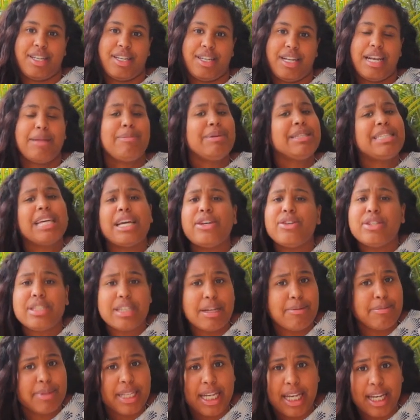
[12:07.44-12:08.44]
Let me tell you
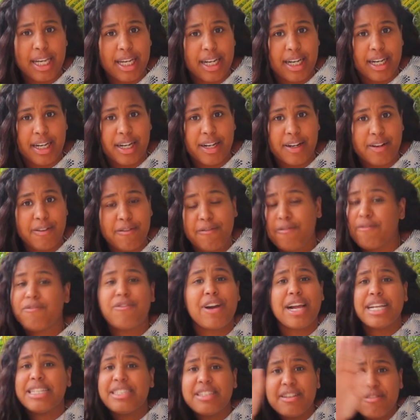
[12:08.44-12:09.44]
something.
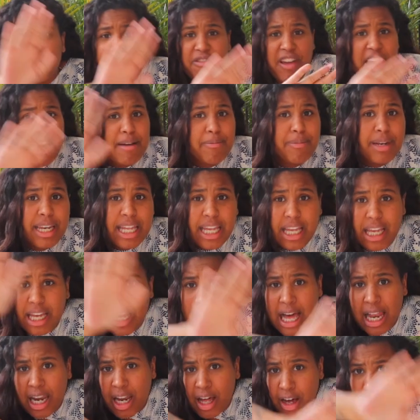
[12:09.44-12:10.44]
Friends and family,
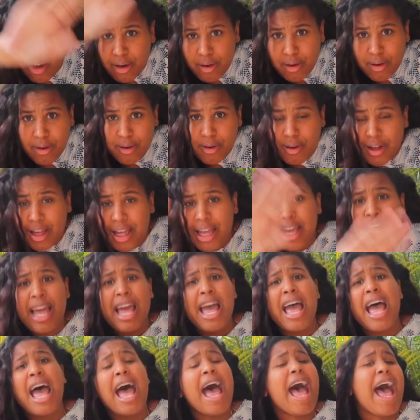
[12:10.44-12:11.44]
hello?
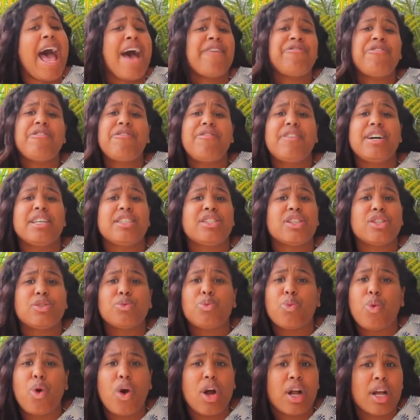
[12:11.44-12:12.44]
Half of us is
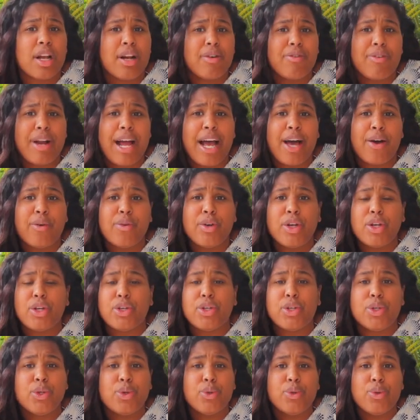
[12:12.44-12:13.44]
walking around
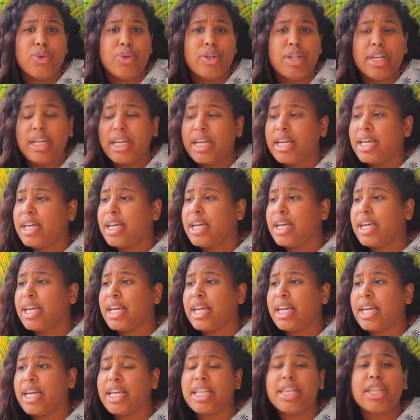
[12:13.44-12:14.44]
nude
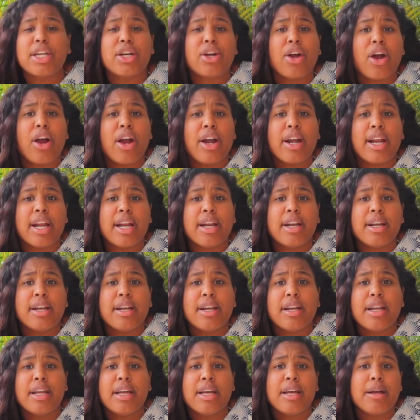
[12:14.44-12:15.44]
in the
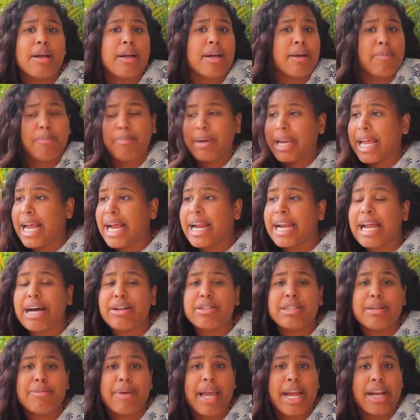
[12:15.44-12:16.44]
garden, planting
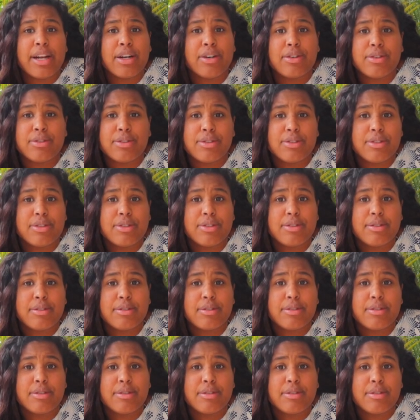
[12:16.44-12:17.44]
out tomatoes.
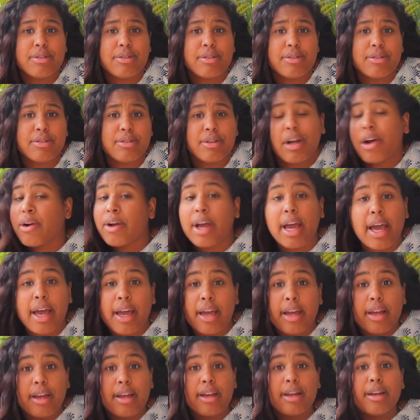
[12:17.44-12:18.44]

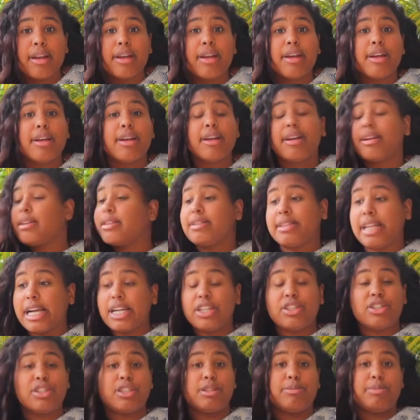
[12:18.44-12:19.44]
Okay?
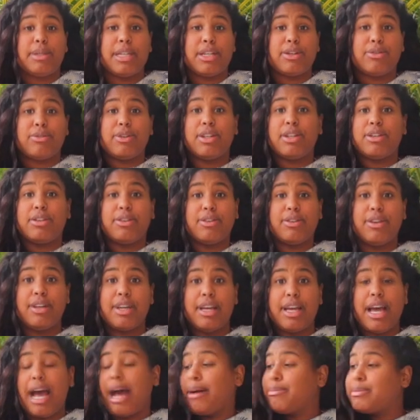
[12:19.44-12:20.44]
That's just being real.
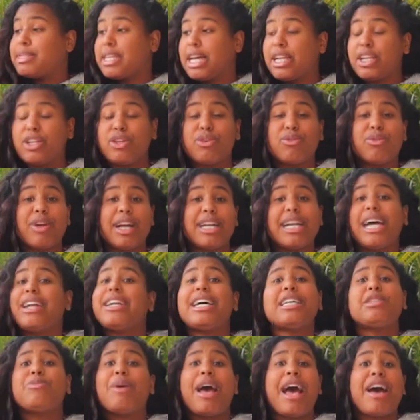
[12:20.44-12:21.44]
I'm telling you right now,
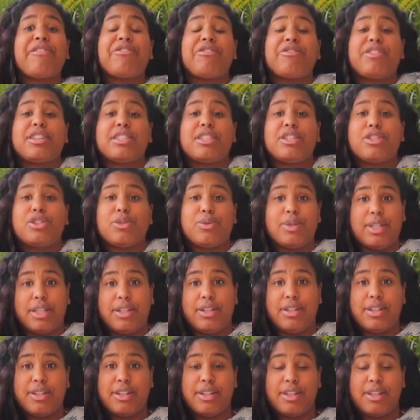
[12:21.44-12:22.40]
that's what half of us are doing.